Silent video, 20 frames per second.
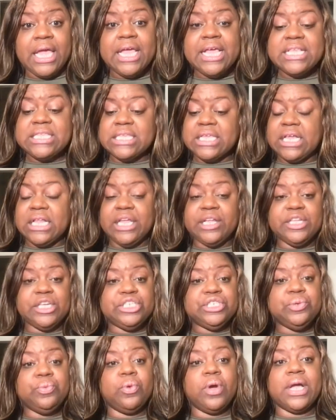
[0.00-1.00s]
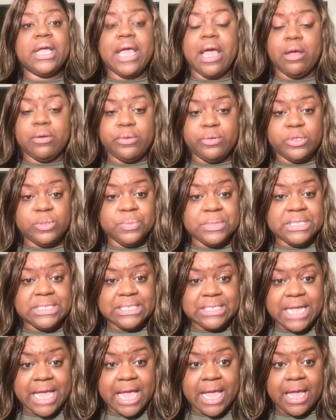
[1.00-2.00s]
It's clear that you want Kyle Kuzma to
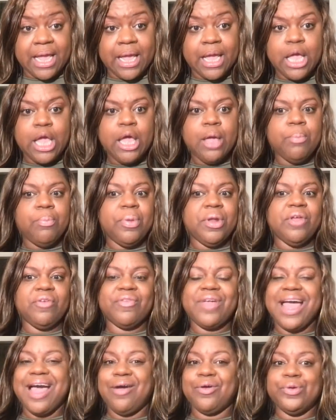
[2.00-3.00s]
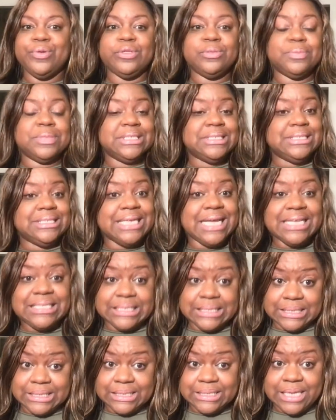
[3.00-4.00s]
stay. But if Kyle Kuzma
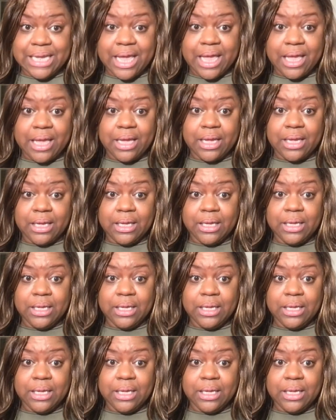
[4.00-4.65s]
doesn't stay,